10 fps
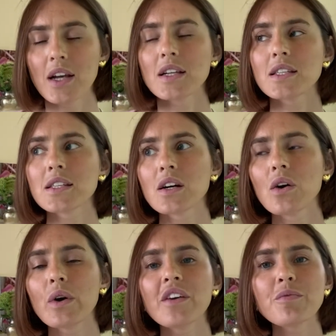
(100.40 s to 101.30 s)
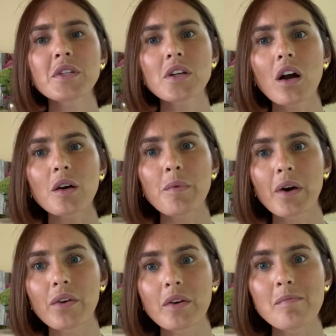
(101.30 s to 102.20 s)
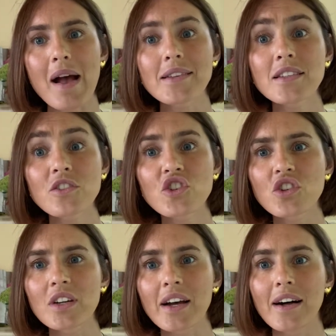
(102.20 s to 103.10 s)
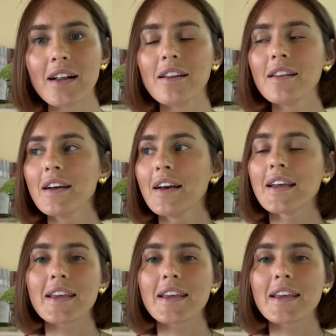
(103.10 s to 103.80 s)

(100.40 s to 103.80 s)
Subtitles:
So if we talk about Hermes and Chanel,